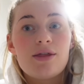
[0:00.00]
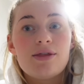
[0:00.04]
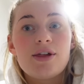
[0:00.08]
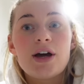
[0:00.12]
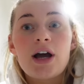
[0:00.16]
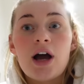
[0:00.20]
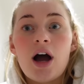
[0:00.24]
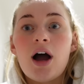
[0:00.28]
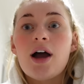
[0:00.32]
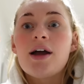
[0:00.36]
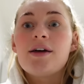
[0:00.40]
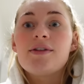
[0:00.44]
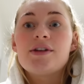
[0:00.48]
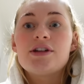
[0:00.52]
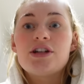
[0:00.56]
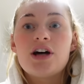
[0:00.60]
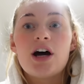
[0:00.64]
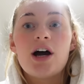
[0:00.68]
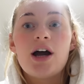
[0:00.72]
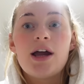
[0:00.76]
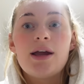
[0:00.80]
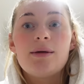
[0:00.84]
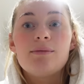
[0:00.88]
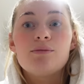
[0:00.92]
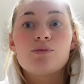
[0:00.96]
The guy at the
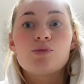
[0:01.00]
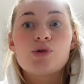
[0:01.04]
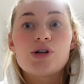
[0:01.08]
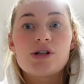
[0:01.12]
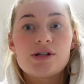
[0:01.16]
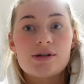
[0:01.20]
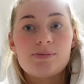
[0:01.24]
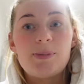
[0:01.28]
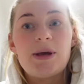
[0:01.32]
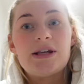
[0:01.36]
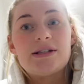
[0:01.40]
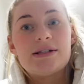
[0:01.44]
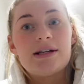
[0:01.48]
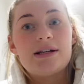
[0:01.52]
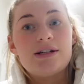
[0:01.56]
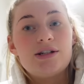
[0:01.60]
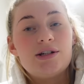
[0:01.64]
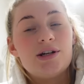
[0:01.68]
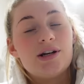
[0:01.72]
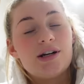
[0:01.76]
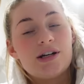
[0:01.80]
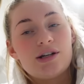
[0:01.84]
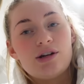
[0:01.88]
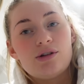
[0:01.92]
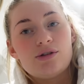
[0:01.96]
time was basically
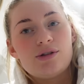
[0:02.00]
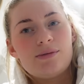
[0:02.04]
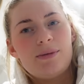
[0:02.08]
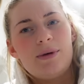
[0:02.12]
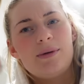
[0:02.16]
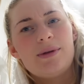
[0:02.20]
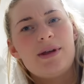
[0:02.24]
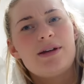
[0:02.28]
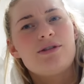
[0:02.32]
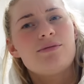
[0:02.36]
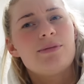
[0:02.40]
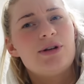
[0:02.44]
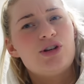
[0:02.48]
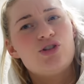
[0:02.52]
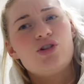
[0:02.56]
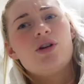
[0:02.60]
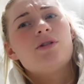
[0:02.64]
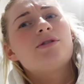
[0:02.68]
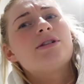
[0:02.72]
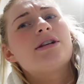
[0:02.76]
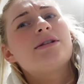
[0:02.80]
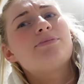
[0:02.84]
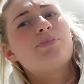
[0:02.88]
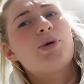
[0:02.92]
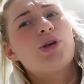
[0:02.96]
diagnosing me with
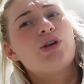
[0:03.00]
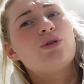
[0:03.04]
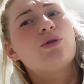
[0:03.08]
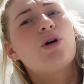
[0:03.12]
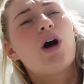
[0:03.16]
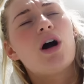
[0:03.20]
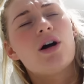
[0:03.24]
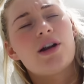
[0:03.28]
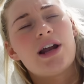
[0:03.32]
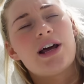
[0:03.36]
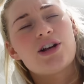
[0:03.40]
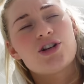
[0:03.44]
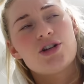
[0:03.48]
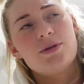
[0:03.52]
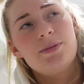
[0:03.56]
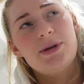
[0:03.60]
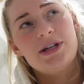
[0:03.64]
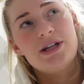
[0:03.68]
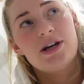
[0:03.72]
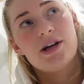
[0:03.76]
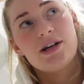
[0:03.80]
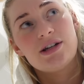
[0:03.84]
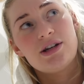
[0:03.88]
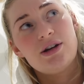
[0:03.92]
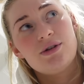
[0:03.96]
endometriosis, but you can't actually be
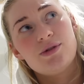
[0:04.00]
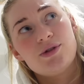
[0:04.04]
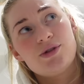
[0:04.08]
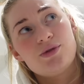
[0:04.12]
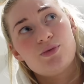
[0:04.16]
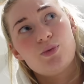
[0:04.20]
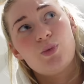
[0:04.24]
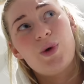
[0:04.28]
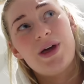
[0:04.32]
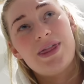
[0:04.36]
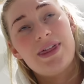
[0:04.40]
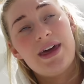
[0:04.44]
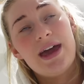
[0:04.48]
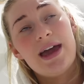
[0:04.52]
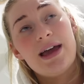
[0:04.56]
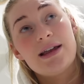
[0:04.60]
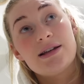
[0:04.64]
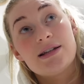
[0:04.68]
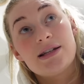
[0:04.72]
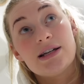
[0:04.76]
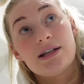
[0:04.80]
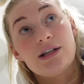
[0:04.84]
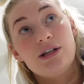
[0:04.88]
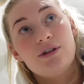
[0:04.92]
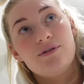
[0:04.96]
diagnosed with it
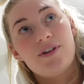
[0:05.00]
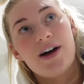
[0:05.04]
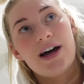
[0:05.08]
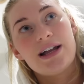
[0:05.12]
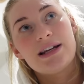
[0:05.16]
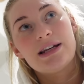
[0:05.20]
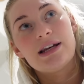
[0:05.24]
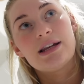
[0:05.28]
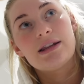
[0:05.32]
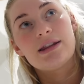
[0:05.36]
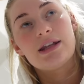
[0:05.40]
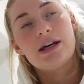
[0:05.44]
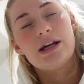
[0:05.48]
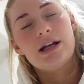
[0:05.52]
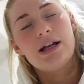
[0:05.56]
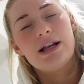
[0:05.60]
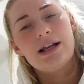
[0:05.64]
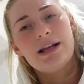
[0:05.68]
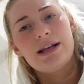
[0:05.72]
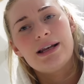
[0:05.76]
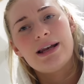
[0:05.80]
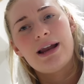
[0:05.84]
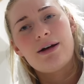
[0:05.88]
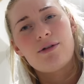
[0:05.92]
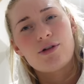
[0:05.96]
until you've had
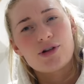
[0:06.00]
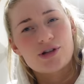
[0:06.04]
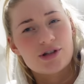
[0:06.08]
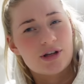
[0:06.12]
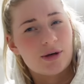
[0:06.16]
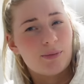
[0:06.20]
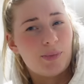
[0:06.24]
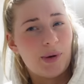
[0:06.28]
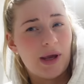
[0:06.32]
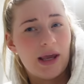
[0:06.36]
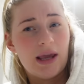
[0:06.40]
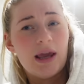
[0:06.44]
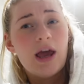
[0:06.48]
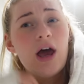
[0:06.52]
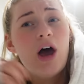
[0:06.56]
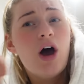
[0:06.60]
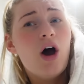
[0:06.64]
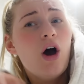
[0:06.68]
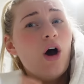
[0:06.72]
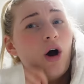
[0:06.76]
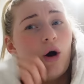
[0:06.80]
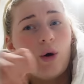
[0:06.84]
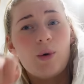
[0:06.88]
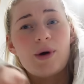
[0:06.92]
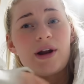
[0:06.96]
the laparoscopy
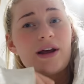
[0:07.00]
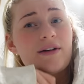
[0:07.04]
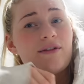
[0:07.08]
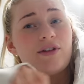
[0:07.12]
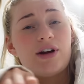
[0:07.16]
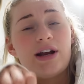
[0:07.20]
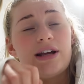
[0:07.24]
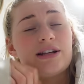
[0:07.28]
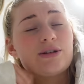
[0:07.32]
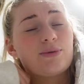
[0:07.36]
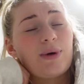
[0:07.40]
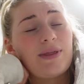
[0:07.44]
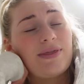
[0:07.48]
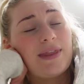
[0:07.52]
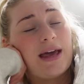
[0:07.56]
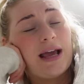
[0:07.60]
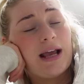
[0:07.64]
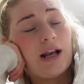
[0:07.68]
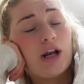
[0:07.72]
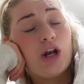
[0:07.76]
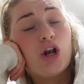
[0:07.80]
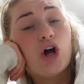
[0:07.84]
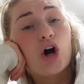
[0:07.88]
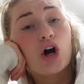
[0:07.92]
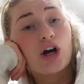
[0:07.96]
or whatever it is when
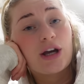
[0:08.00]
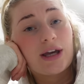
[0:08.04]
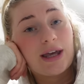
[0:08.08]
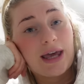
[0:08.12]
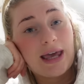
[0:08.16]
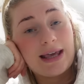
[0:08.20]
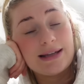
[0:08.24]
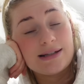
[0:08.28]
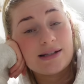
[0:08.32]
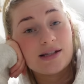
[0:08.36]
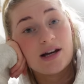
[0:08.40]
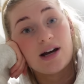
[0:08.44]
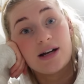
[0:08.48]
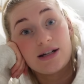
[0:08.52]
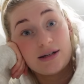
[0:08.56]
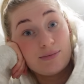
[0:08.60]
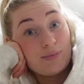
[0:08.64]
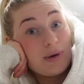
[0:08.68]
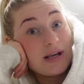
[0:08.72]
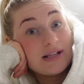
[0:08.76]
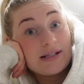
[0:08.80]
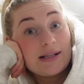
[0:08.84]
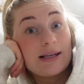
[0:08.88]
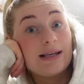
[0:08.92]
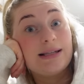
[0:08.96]
they look inside and
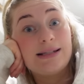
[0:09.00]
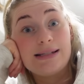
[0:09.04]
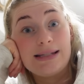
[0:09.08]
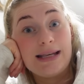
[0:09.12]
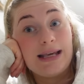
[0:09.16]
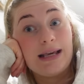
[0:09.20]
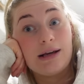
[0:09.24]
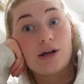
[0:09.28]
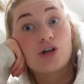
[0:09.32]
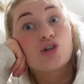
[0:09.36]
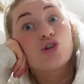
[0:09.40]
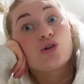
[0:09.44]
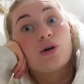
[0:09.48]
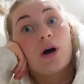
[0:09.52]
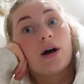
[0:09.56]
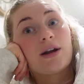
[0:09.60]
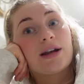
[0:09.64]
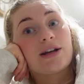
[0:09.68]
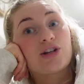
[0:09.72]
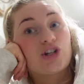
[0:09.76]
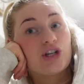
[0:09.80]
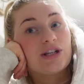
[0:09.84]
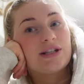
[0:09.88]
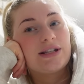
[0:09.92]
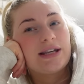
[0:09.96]
basically see, because you can't
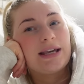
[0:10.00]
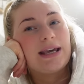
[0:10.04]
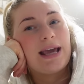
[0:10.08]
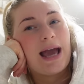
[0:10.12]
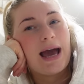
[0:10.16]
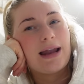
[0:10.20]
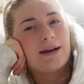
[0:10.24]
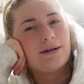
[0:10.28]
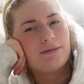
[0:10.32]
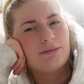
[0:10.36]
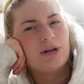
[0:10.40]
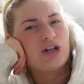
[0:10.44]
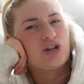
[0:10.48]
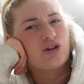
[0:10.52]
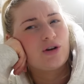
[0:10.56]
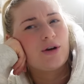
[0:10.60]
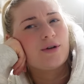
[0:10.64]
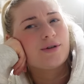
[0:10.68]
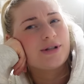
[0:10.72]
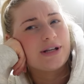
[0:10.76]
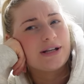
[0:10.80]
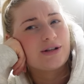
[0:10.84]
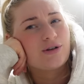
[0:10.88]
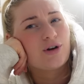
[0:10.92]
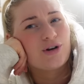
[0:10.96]
actually see
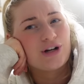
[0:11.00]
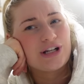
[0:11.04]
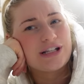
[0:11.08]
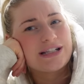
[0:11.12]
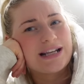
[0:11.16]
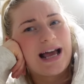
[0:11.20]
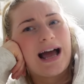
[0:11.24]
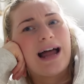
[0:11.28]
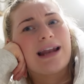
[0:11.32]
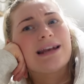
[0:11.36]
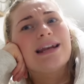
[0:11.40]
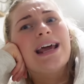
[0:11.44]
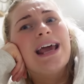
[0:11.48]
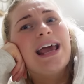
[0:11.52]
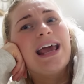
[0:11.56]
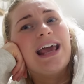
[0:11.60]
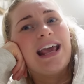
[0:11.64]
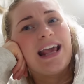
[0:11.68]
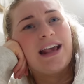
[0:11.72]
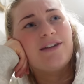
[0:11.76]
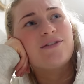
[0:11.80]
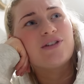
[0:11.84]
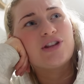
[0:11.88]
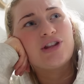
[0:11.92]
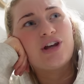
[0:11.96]
endometriosis on a scan,
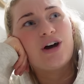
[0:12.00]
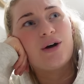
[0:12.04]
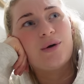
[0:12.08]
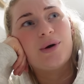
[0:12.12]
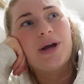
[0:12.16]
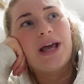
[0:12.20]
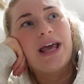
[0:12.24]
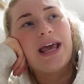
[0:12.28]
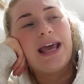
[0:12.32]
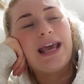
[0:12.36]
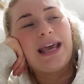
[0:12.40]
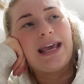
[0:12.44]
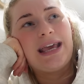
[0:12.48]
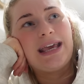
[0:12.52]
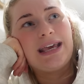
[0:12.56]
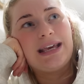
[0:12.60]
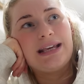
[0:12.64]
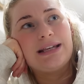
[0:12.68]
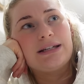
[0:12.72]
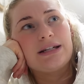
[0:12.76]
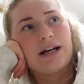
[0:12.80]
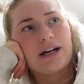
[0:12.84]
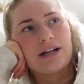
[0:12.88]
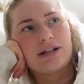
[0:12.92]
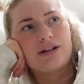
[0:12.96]
even though
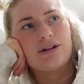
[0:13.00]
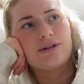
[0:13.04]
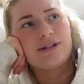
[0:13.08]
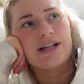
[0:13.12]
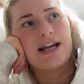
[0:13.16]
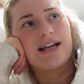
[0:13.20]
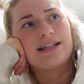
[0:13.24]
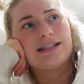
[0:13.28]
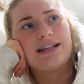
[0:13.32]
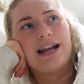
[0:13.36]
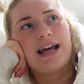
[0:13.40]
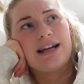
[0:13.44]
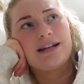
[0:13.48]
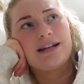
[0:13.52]
he diagnosed it as an